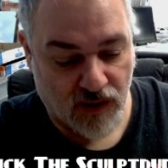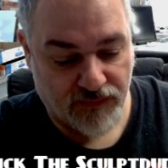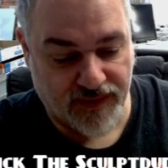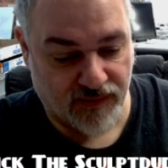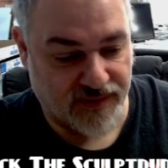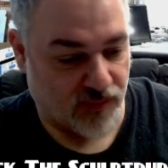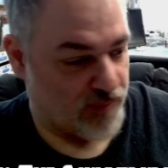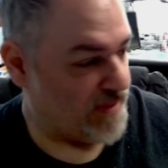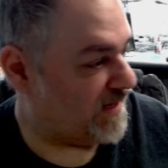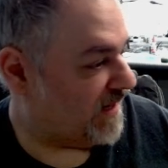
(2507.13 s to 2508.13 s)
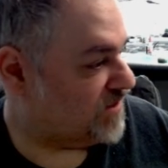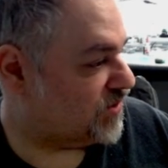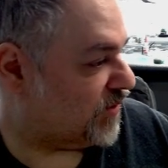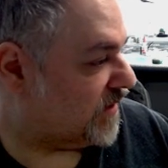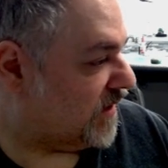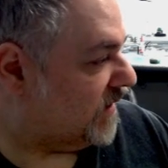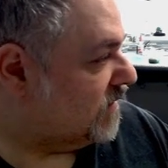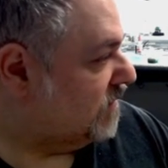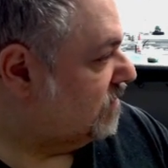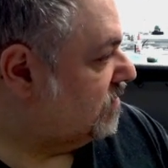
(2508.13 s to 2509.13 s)
That would be a nice shortcut.
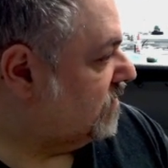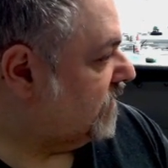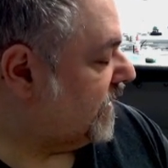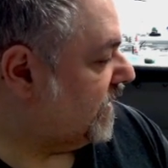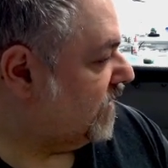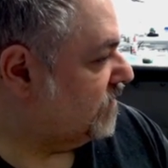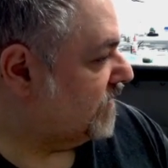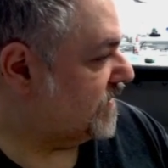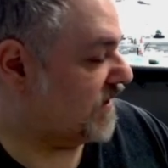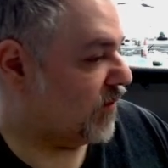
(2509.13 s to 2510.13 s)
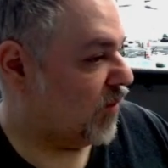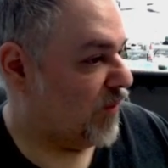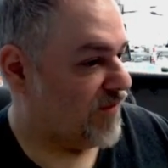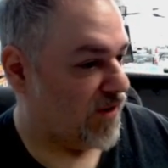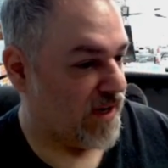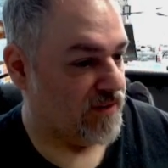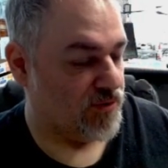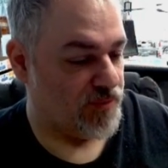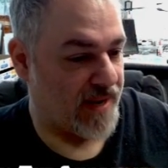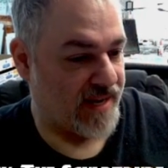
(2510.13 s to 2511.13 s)
You know, it's like, well, we've already got
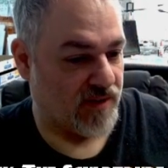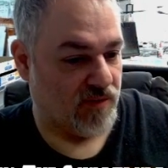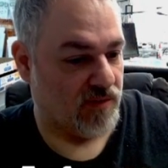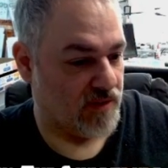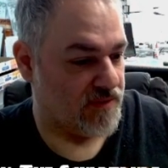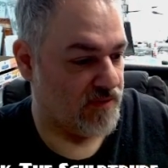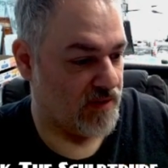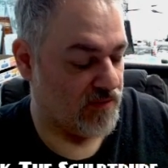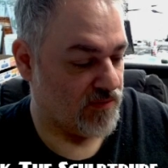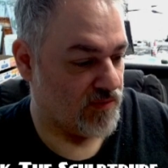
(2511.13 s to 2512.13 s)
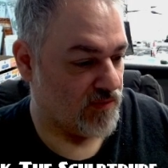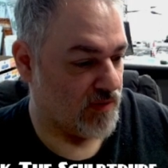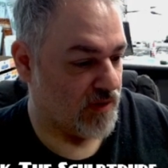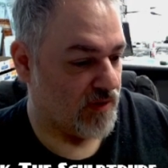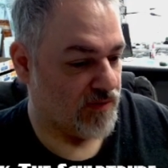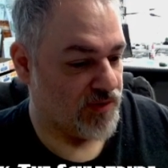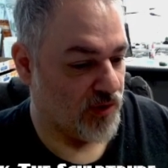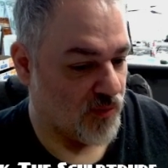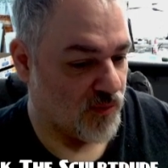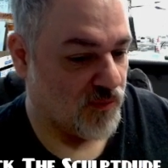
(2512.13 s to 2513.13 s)
those painted. It's
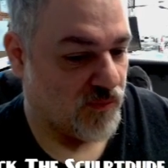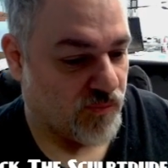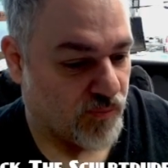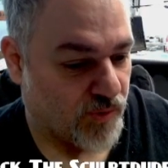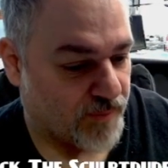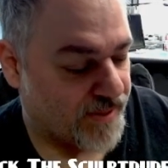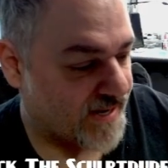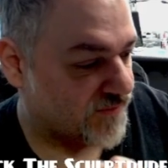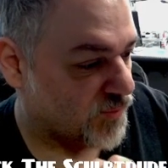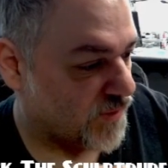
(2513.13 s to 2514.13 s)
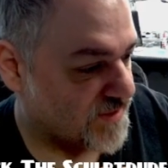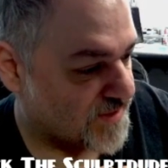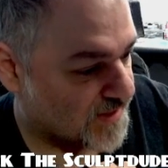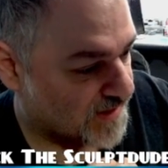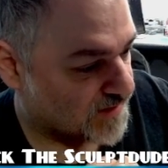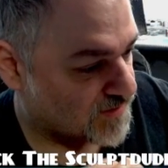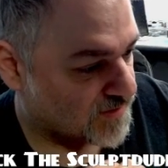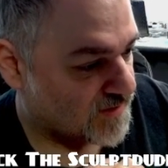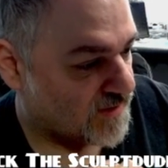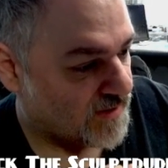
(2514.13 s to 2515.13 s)
so we can pick out the ones that
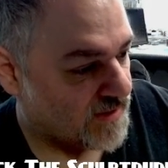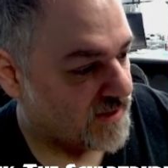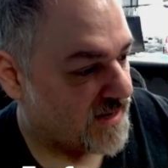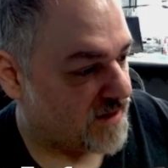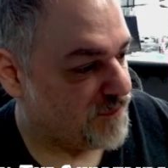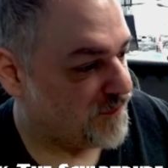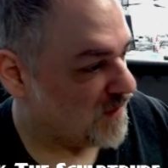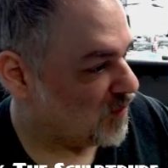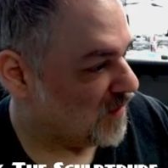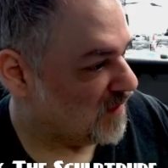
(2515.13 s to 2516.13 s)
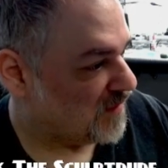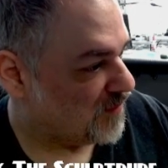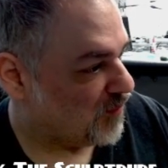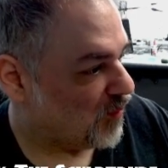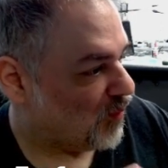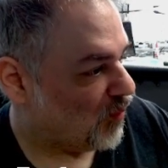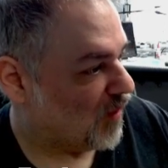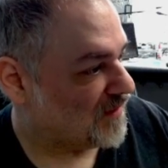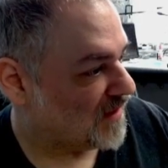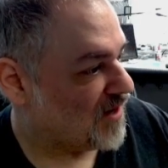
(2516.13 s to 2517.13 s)
kind of fit with
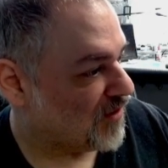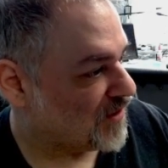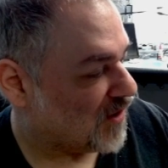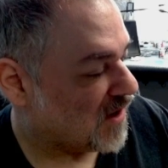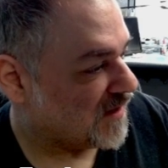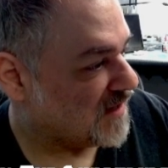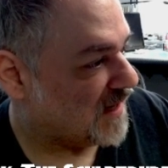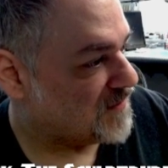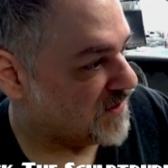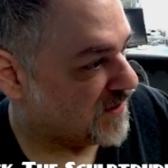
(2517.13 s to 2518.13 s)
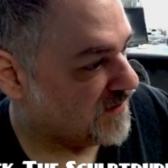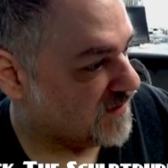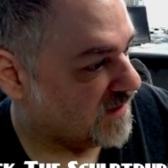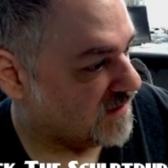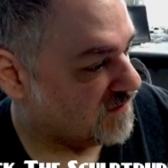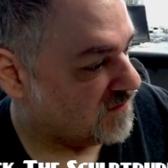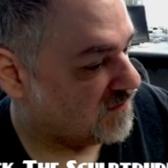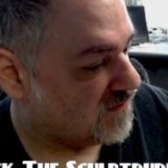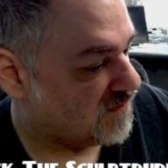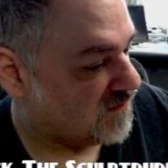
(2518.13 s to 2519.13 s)
what the character archetypes are that
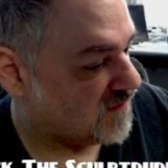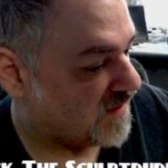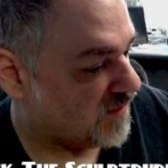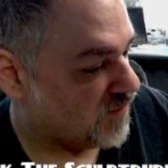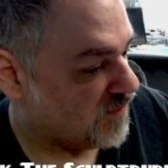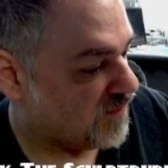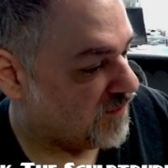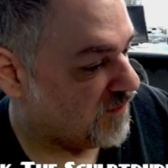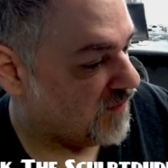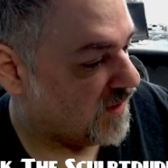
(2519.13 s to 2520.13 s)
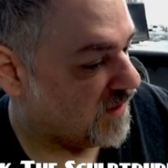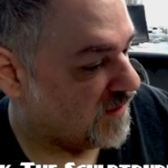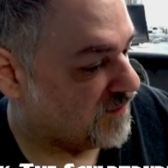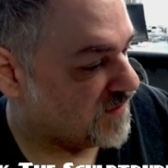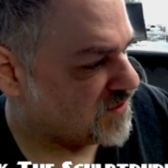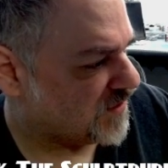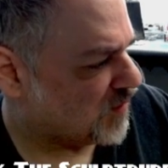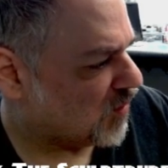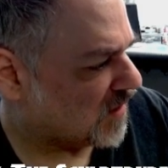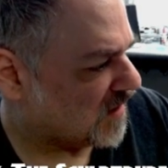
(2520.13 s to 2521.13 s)
you're going to
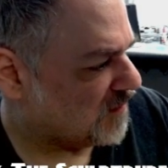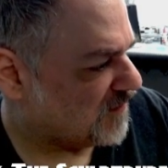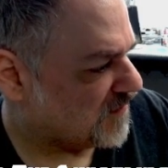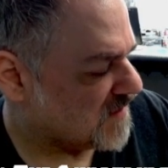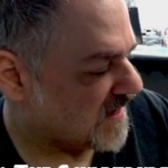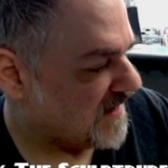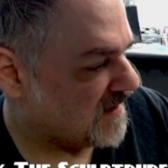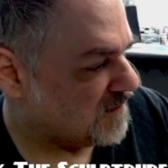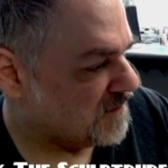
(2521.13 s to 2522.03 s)
work up for the game.